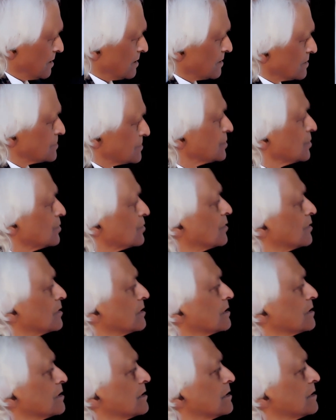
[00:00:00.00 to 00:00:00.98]
So
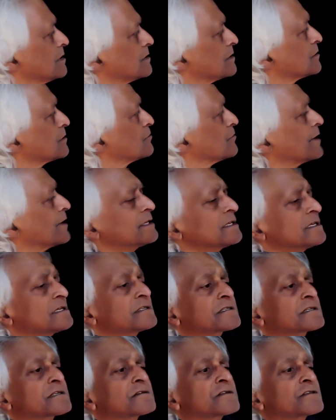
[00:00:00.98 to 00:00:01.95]
the
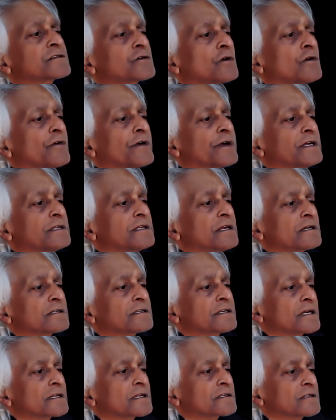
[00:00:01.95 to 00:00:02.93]
greatest story
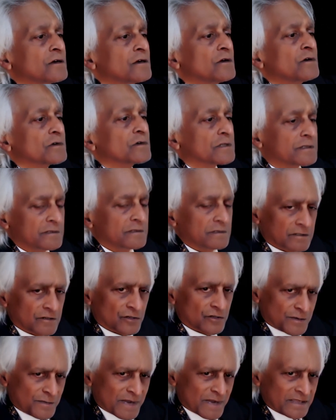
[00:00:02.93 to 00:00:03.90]
not yet told,
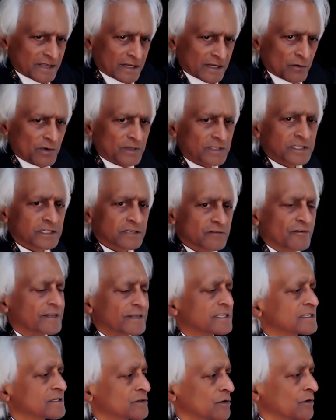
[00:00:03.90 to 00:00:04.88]
just to make that, what's the
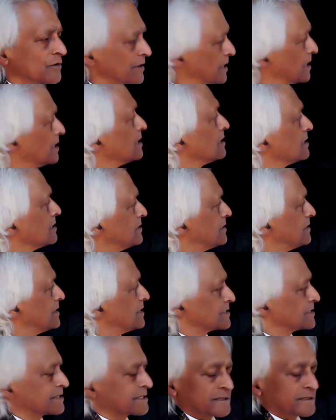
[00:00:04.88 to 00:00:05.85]
greatest story?
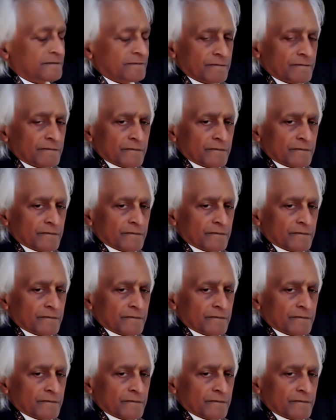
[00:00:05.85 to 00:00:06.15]
This.